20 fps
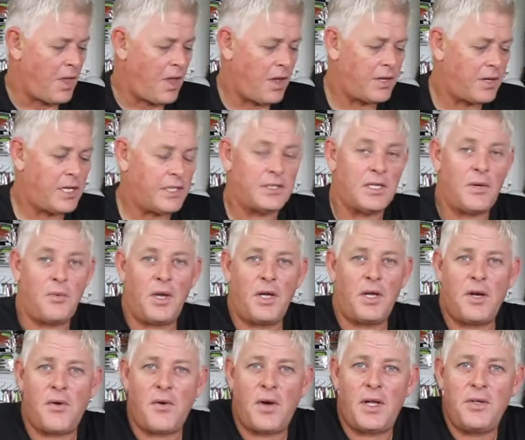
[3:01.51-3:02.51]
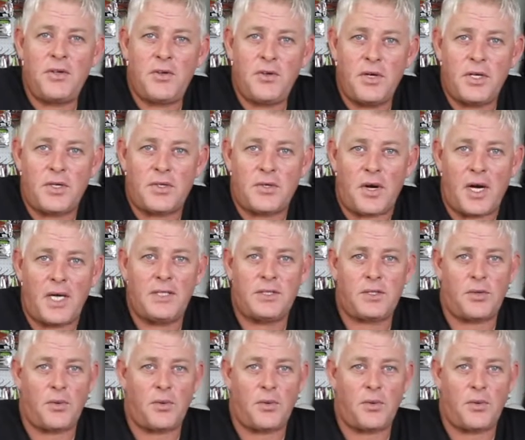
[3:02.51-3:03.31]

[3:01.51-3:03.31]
Okay, so we're going to run through a trace